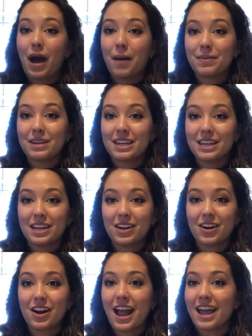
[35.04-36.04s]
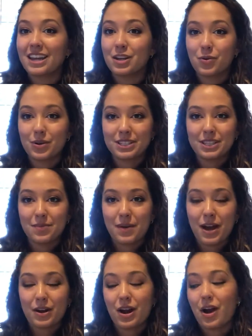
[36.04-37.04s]
happen to hear any noise in the
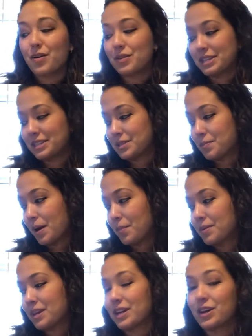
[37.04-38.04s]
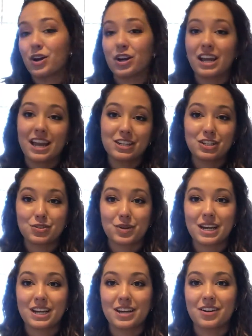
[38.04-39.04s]
background, it's the puppy. Her cage is
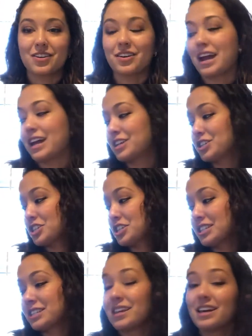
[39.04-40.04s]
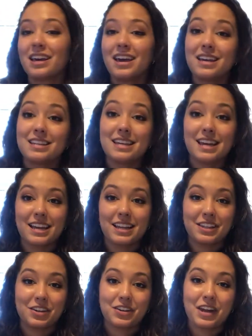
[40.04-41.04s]
right here and she's taking a
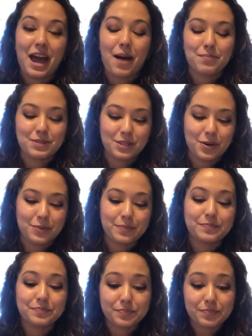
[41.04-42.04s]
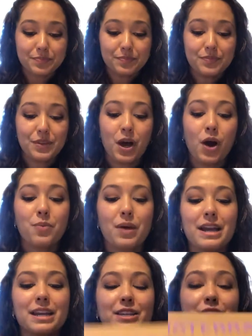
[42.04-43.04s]
little nap. So,
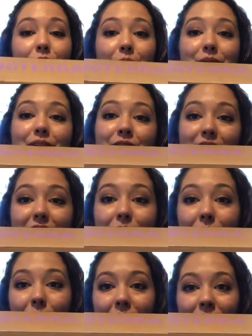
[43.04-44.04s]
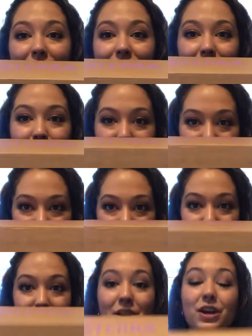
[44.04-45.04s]
alrighty, so here is my box of
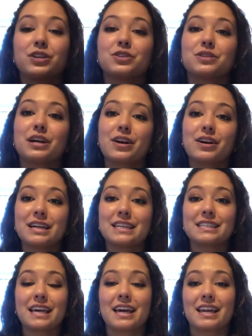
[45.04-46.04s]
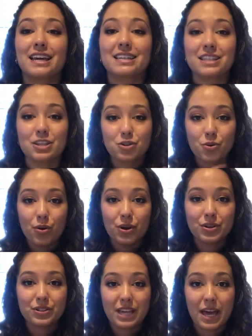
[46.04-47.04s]
doTERRA. doTERRA is an essential
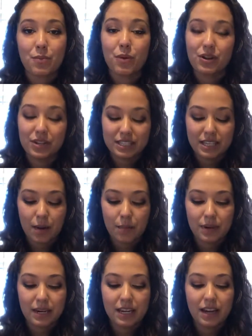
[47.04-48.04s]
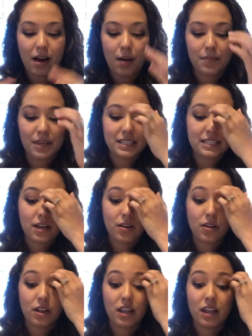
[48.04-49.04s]
oils and wellness company. They
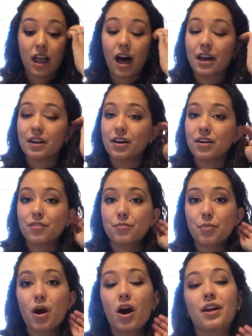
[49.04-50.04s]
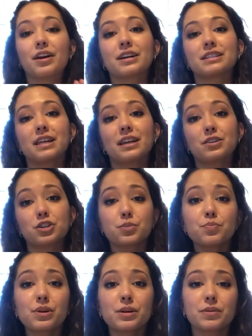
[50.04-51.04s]
sell a lot of products that
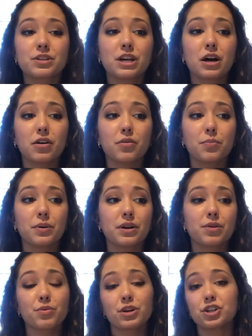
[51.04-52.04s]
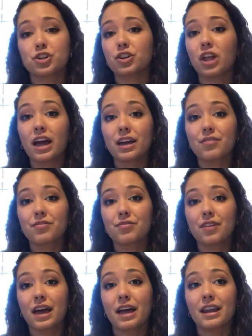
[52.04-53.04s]
just pretty much help enrich your
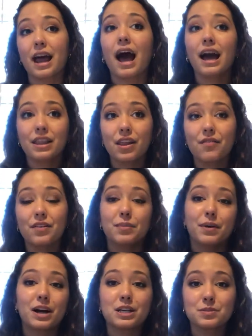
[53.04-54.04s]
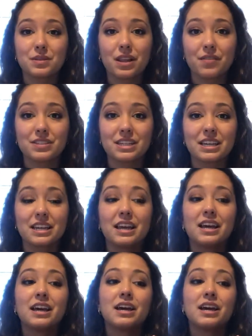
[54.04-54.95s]
life, and I love it, my husband loves it.